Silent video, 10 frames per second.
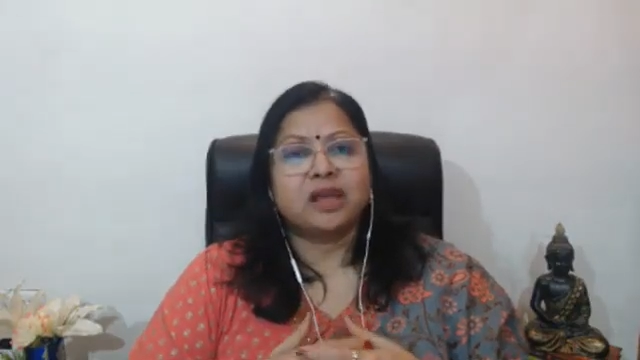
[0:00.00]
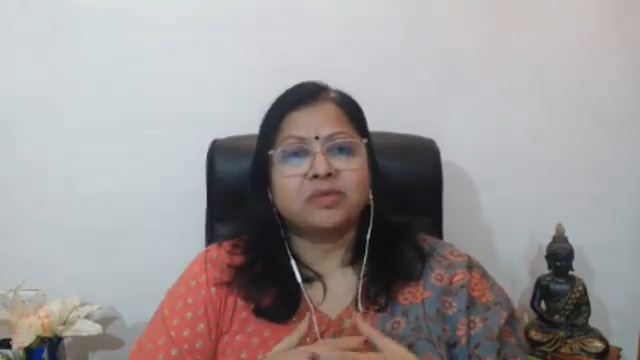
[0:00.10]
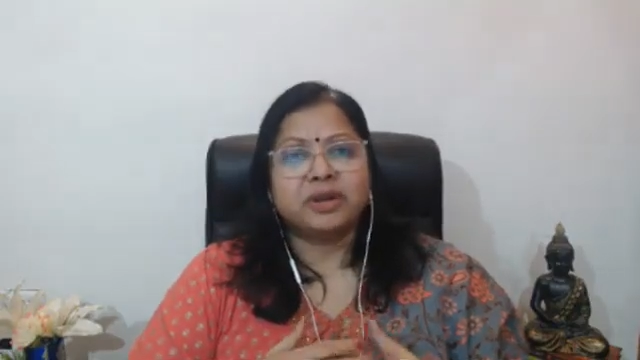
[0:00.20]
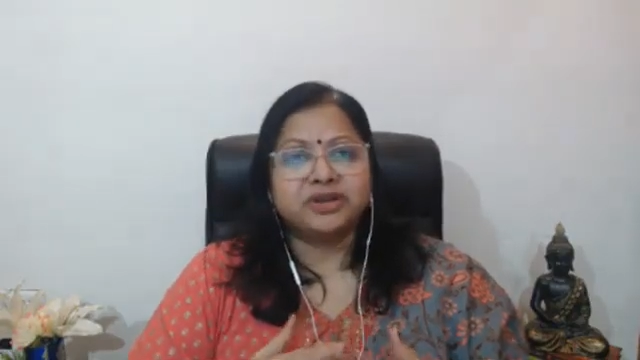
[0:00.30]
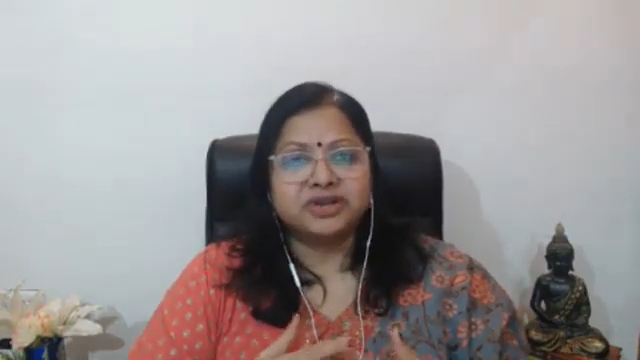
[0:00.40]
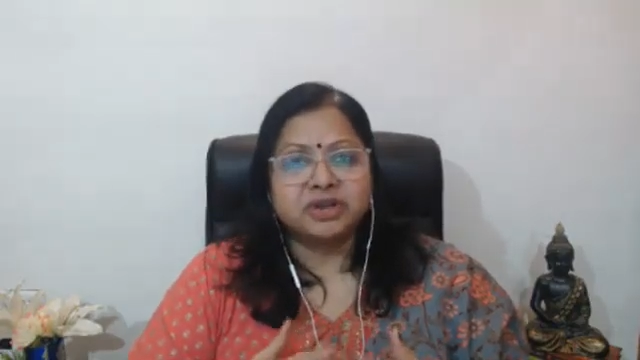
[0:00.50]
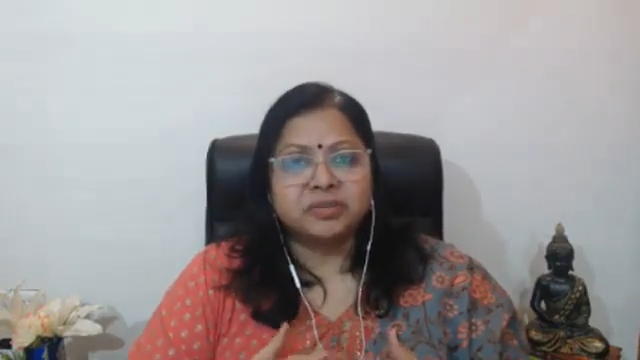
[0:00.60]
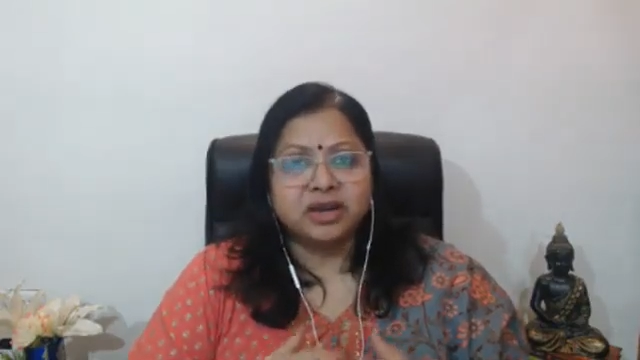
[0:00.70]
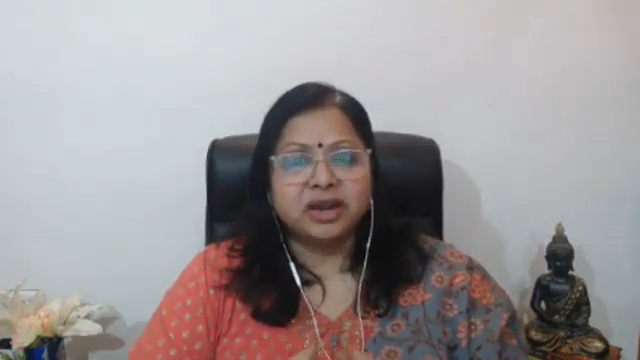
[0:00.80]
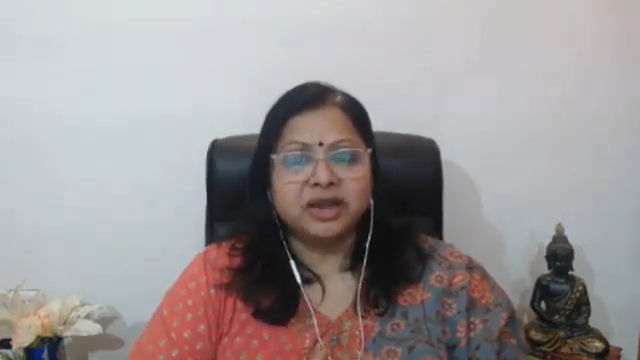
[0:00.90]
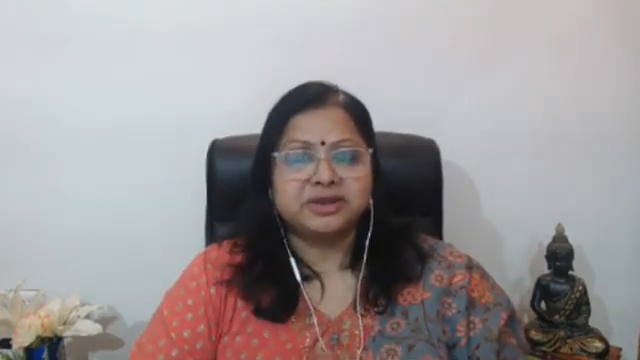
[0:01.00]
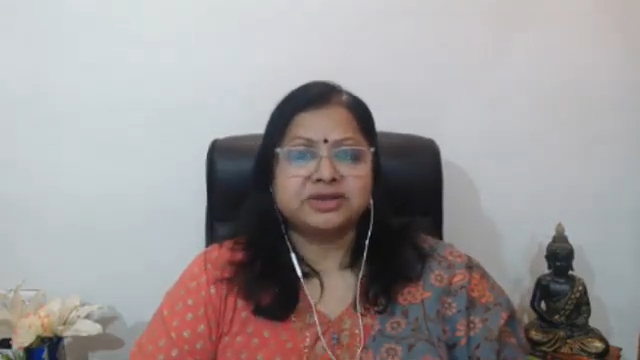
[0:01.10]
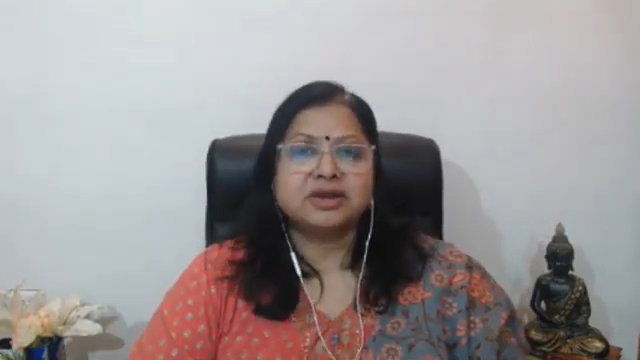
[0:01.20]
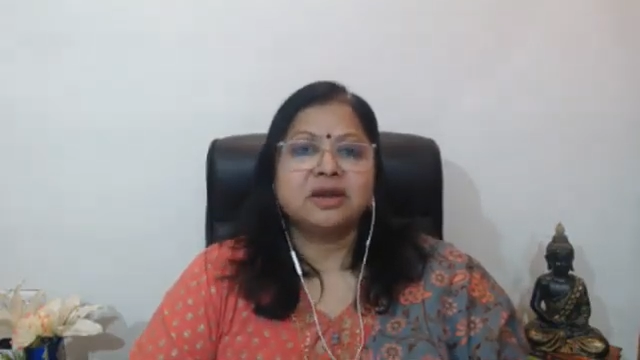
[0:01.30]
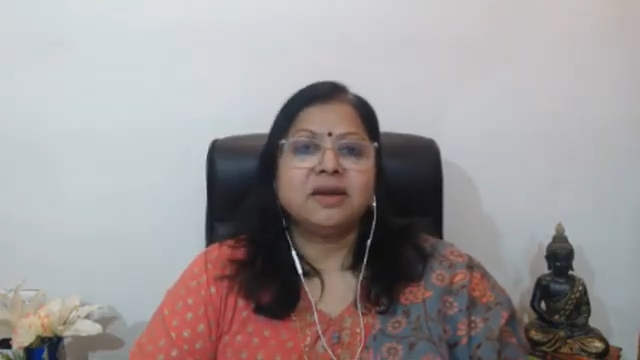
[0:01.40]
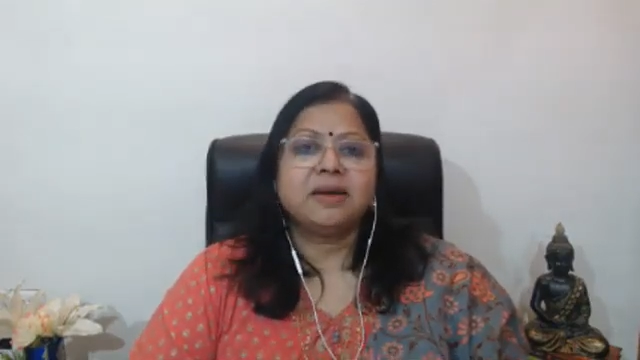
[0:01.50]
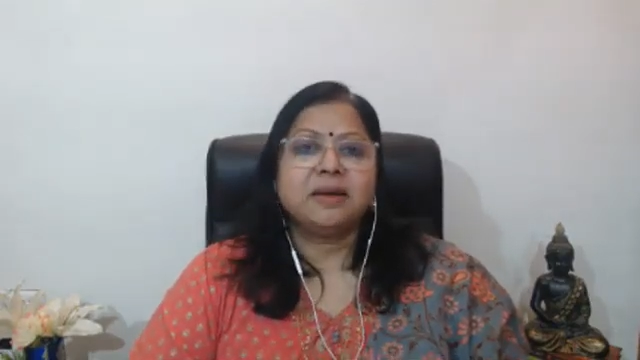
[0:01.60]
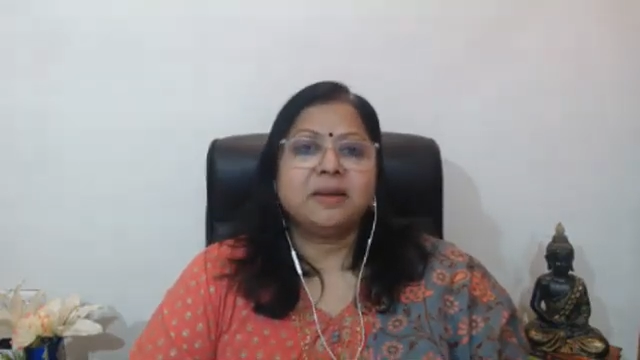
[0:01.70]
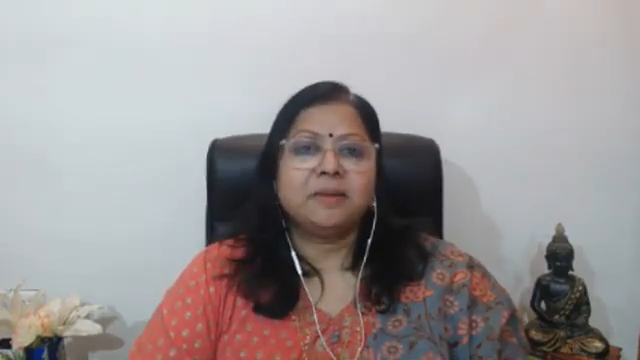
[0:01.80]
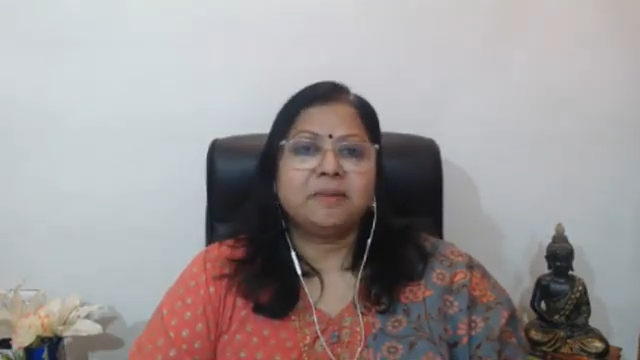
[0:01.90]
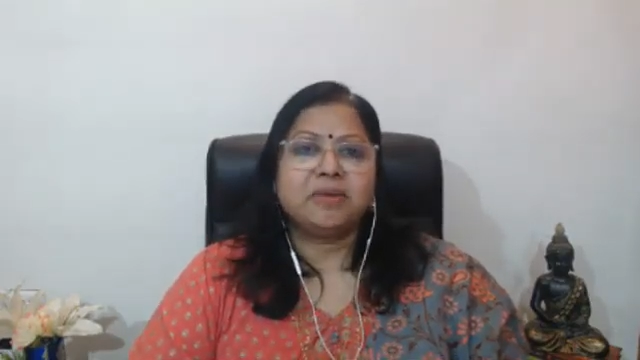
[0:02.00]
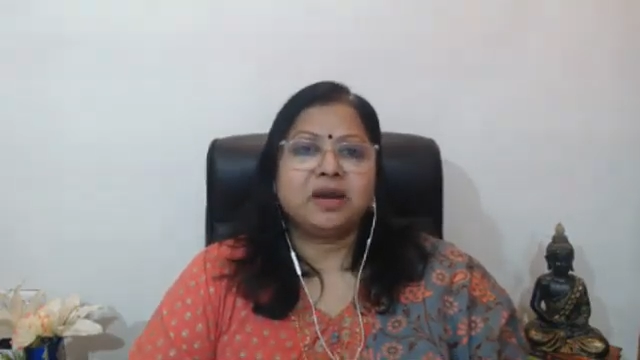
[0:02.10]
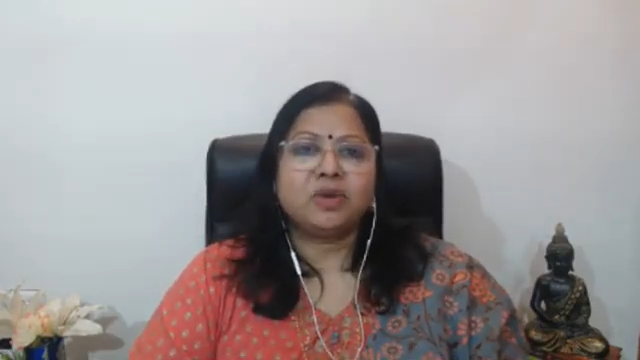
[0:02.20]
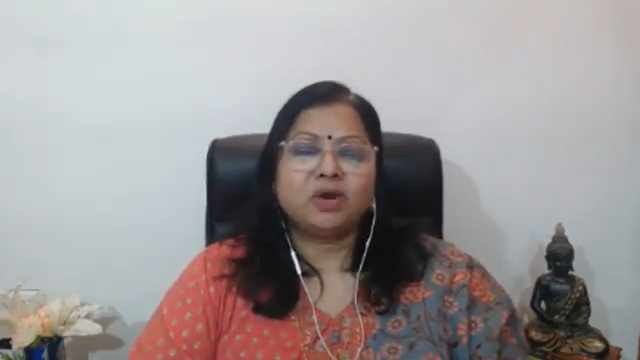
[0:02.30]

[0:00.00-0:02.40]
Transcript: I am reaching middle age. But